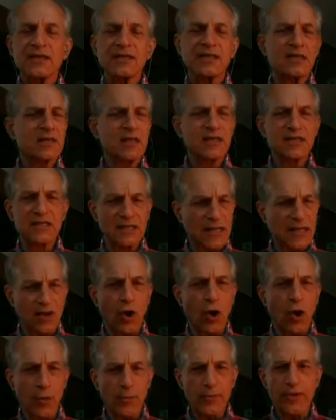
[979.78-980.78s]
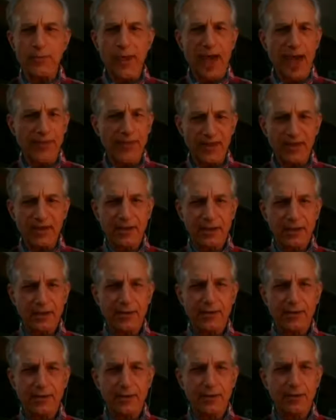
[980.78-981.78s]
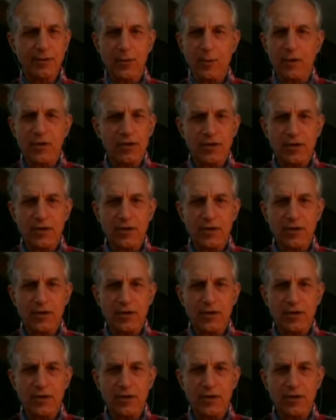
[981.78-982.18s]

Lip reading: it like a homeopathic, or